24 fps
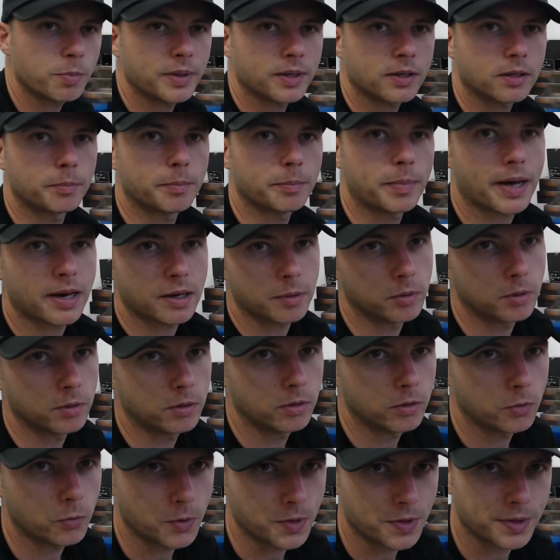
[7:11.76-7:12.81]
be
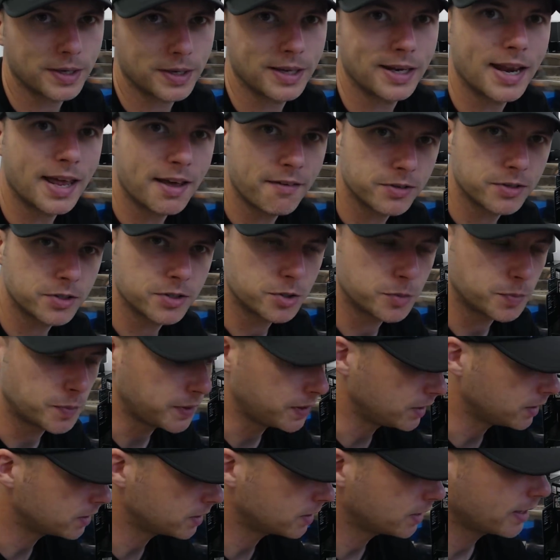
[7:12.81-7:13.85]
compatible with 11
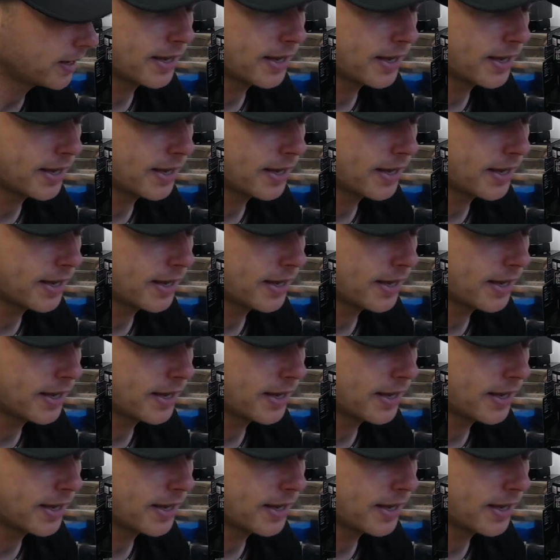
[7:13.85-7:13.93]
speed